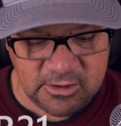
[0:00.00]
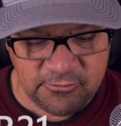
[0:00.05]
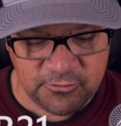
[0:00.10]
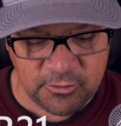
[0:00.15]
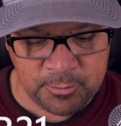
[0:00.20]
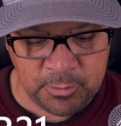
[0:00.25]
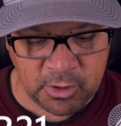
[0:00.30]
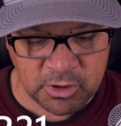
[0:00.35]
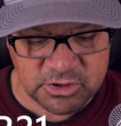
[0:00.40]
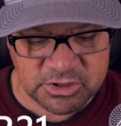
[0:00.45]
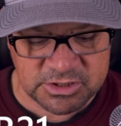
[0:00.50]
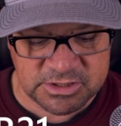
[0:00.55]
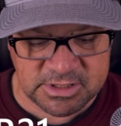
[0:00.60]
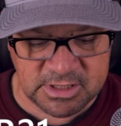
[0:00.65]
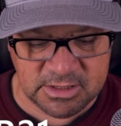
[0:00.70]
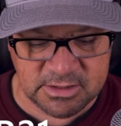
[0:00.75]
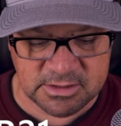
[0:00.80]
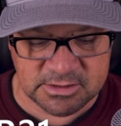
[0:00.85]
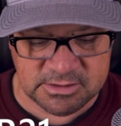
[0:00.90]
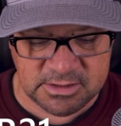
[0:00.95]
you for
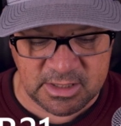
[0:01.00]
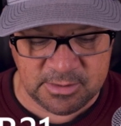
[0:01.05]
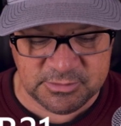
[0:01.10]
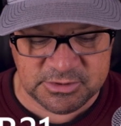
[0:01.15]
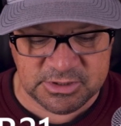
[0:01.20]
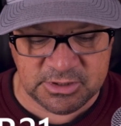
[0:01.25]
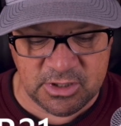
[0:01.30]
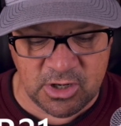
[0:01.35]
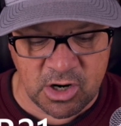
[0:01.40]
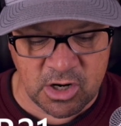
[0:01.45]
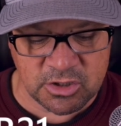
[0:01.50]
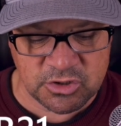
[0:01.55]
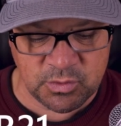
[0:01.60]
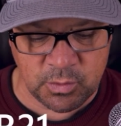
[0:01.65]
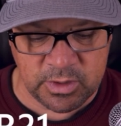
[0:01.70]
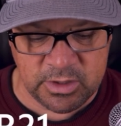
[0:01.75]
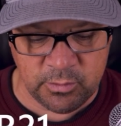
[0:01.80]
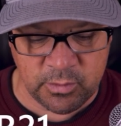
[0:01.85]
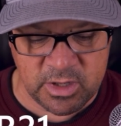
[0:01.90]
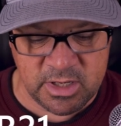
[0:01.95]
purchasing the Samson
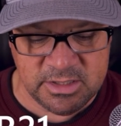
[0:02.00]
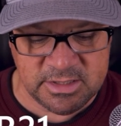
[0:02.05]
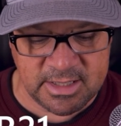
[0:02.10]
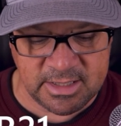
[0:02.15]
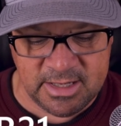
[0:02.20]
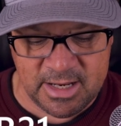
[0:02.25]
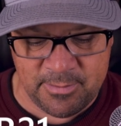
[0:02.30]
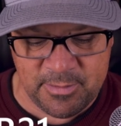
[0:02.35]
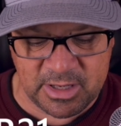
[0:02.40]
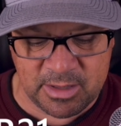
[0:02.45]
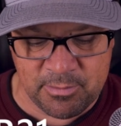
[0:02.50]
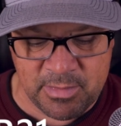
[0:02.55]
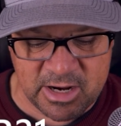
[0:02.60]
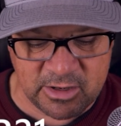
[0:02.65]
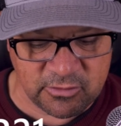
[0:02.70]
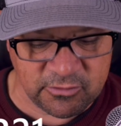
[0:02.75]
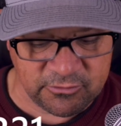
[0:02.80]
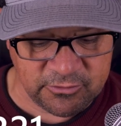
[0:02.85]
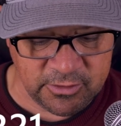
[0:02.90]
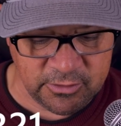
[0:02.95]
R21 Dynamic
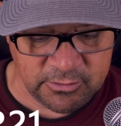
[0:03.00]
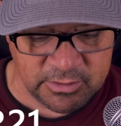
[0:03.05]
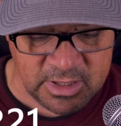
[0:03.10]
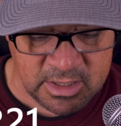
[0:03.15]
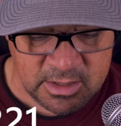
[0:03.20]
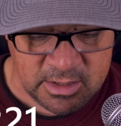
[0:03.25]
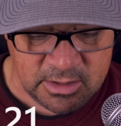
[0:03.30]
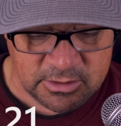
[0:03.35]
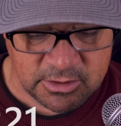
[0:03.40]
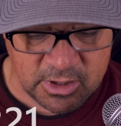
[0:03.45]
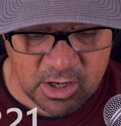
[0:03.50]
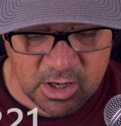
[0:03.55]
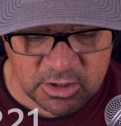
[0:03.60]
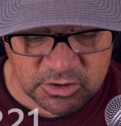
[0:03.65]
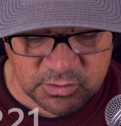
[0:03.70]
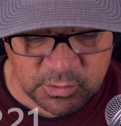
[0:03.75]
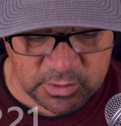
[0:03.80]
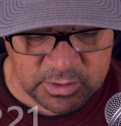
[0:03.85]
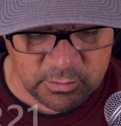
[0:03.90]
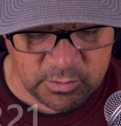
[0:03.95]
Microphone. The
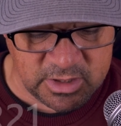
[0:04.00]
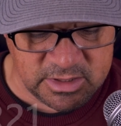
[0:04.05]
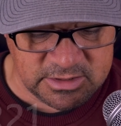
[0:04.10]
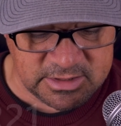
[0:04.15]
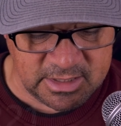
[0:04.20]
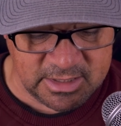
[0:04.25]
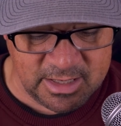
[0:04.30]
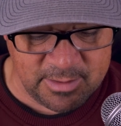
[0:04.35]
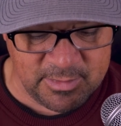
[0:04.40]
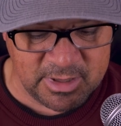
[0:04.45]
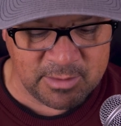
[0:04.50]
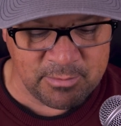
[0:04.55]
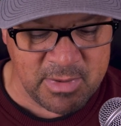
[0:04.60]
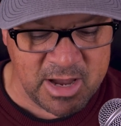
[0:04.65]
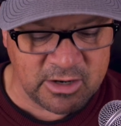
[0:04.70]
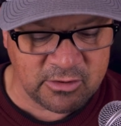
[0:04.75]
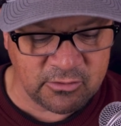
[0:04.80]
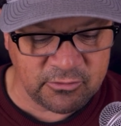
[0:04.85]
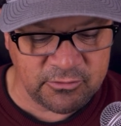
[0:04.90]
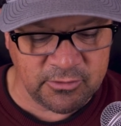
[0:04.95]
R21 Dynamic
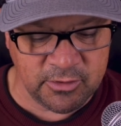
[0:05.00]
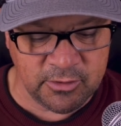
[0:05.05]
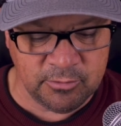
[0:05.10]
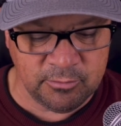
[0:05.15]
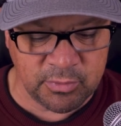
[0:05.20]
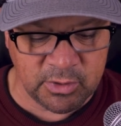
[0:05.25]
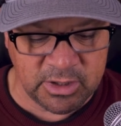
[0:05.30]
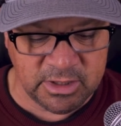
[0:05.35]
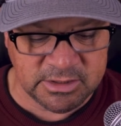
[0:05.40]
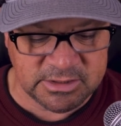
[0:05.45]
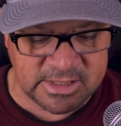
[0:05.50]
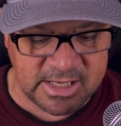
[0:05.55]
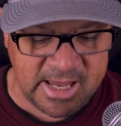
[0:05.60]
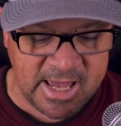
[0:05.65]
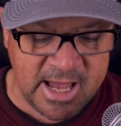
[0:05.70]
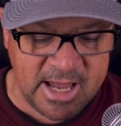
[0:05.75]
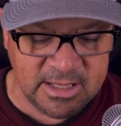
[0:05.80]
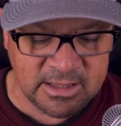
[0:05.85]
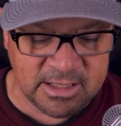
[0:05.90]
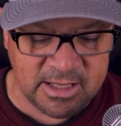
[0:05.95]
Microphone brings a
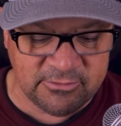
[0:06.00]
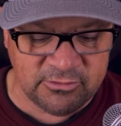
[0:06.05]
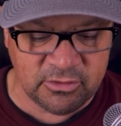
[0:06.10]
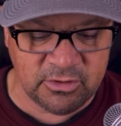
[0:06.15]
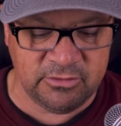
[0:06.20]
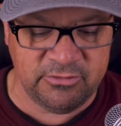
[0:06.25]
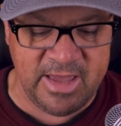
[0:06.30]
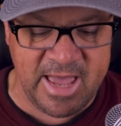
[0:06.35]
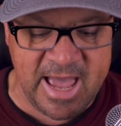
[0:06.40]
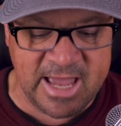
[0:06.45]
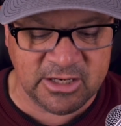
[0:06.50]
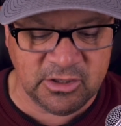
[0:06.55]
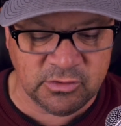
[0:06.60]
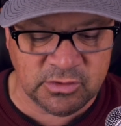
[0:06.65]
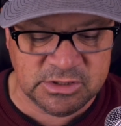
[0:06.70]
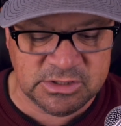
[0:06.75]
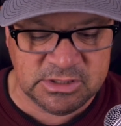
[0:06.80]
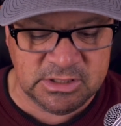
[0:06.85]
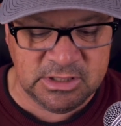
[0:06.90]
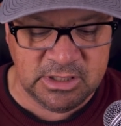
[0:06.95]
high level of
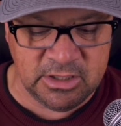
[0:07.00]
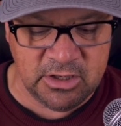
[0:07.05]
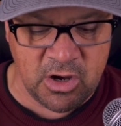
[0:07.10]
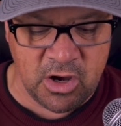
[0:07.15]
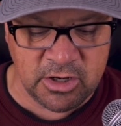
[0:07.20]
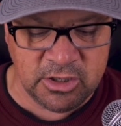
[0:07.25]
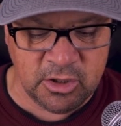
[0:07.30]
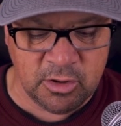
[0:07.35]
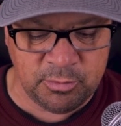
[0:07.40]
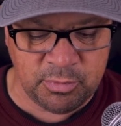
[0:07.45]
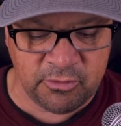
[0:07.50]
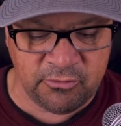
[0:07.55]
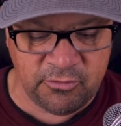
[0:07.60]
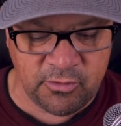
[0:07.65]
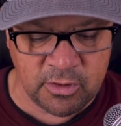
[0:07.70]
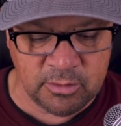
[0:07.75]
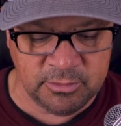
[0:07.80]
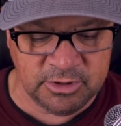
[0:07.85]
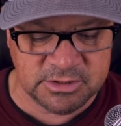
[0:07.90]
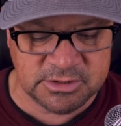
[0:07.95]
accuracy and audio
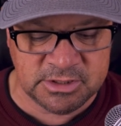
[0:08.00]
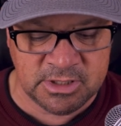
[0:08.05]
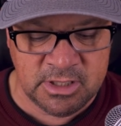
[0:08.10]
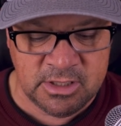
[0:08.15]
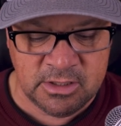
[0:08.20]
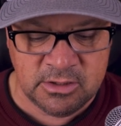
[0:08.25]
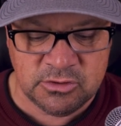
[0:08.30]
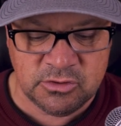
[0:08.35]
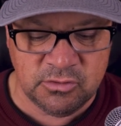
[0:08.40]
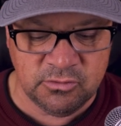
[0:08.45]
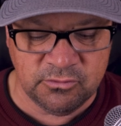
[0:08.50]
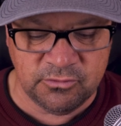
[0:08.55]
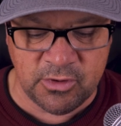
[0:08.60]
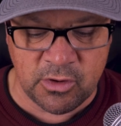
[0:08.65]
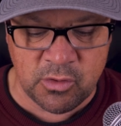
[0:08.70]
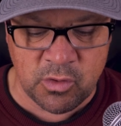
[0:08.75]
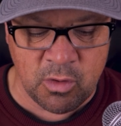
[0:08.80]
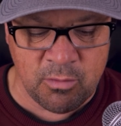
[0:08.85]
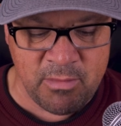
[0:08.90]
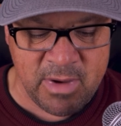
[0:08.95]
performance to
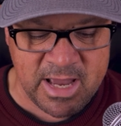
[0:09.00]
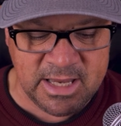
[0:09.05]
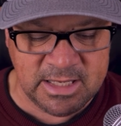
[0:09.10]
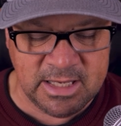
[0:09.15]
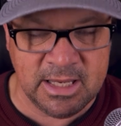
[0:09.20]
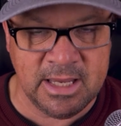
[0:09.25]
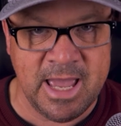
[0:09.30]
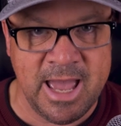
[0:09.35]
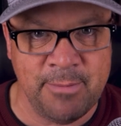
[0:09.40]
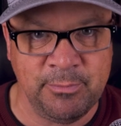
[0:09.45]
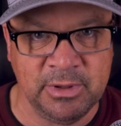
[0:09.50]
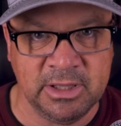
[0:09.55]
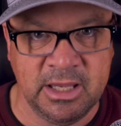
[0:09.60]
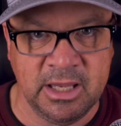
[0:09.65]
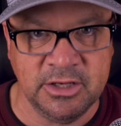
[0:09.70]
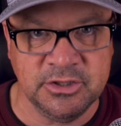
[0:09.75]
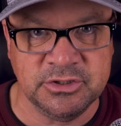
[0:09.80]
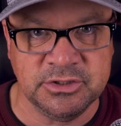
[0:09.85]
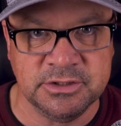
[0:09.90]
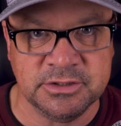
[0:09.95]
vocal miking
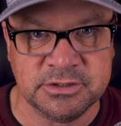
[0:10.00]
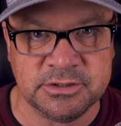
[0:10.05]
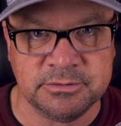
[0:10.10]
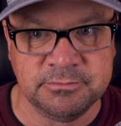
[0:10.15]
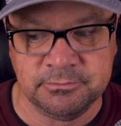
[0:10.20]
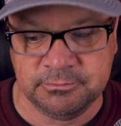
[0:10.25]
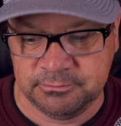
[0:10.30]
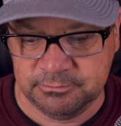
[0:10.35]
applications.